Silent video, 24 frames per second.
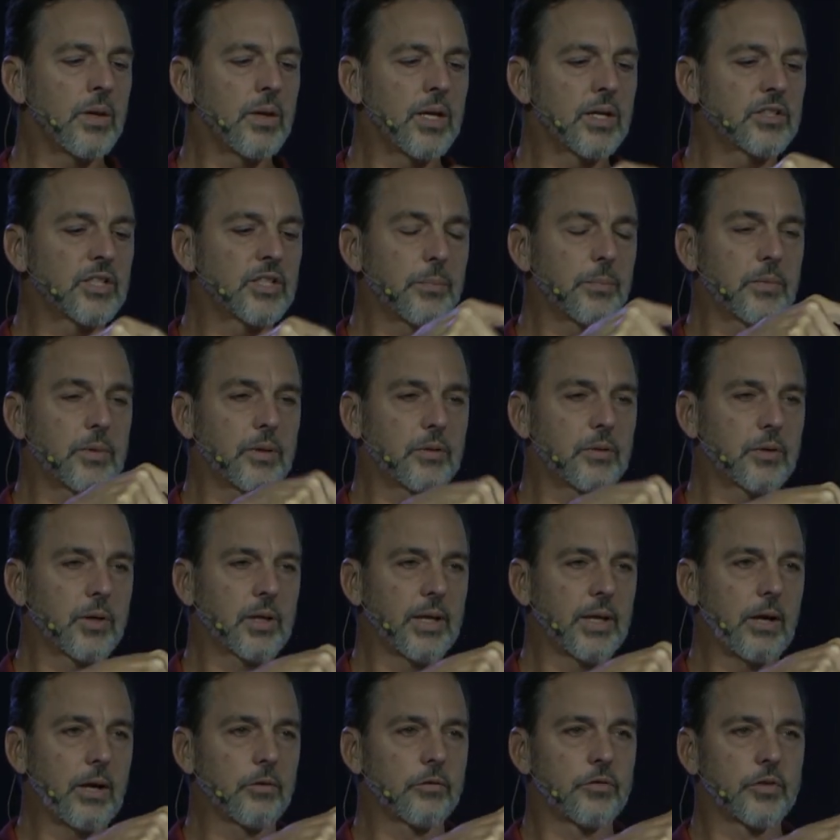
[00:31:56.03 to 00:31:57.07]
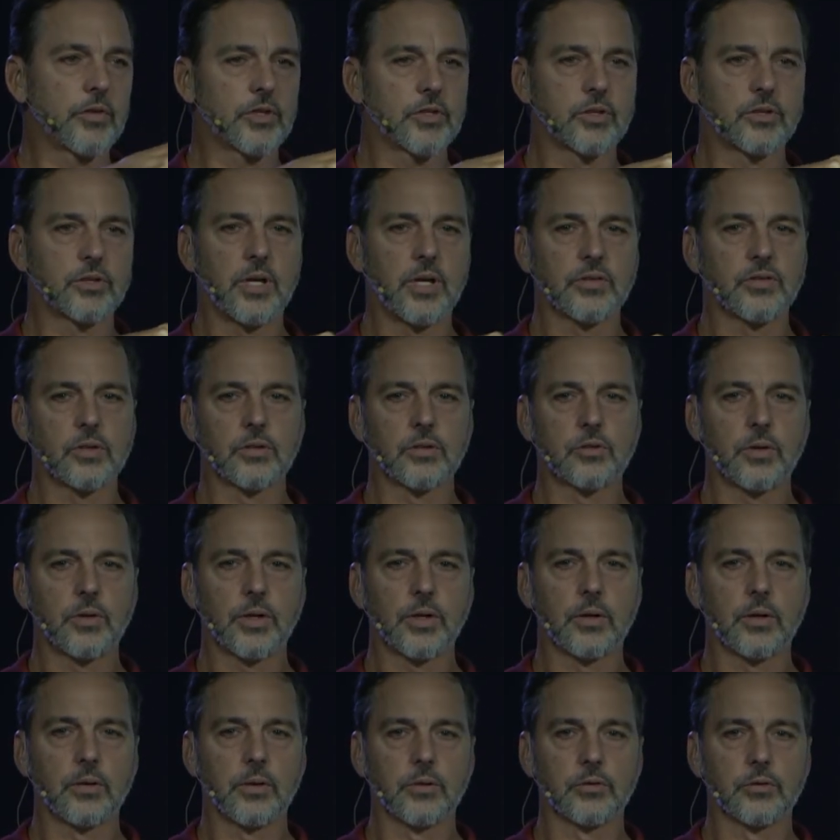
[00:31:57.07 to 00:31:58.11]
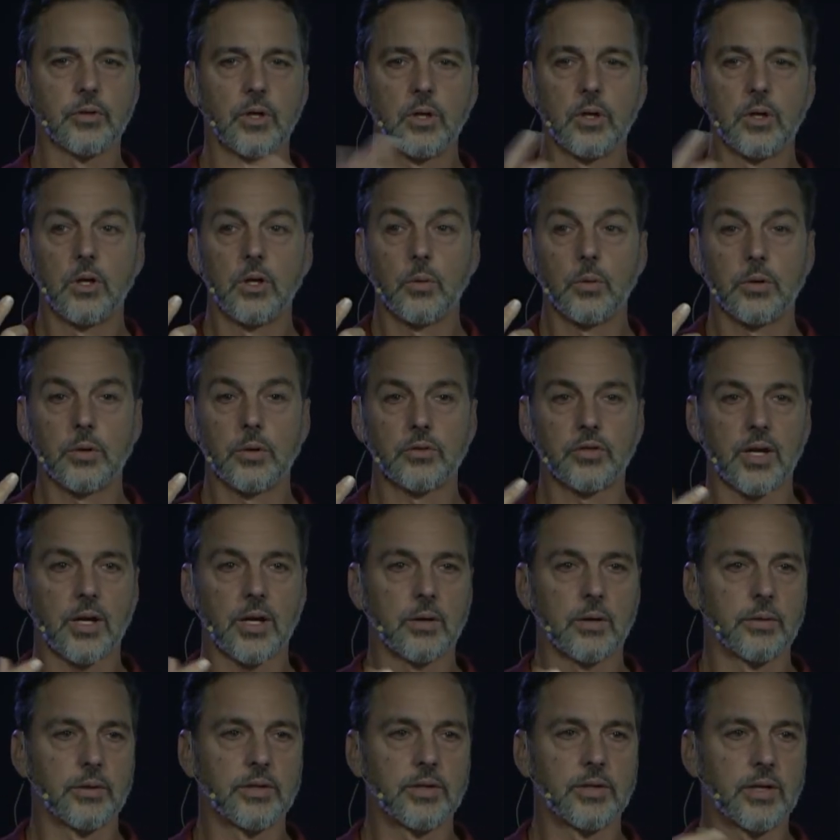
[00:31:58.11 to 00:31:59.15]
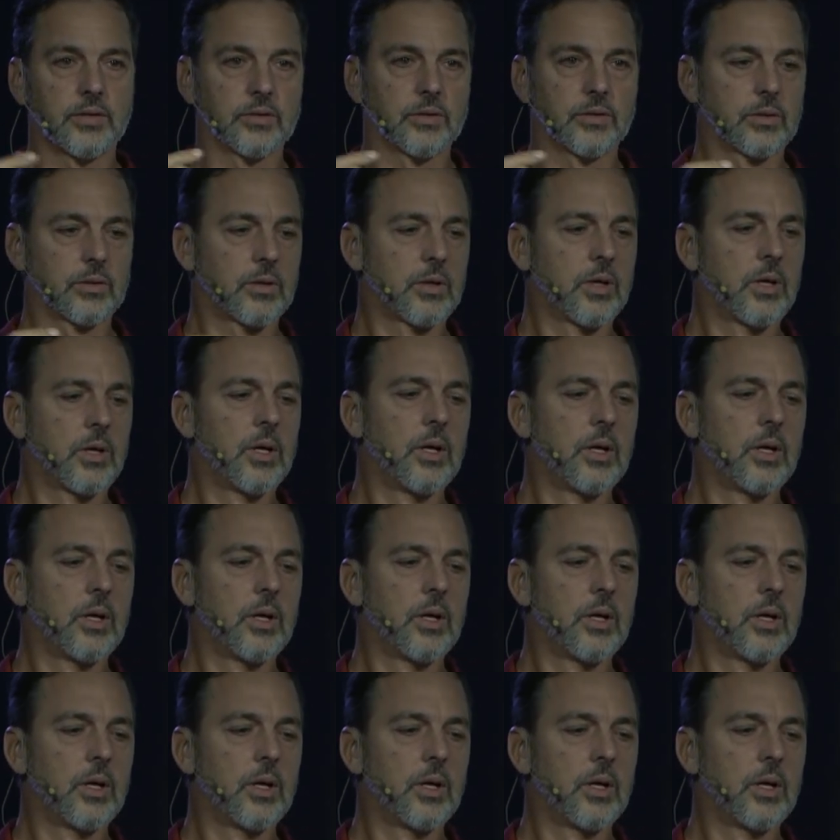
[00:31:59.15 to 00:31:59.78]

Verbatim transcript: Except the clownfish doesn't trigger those. No one knows how it doesn't.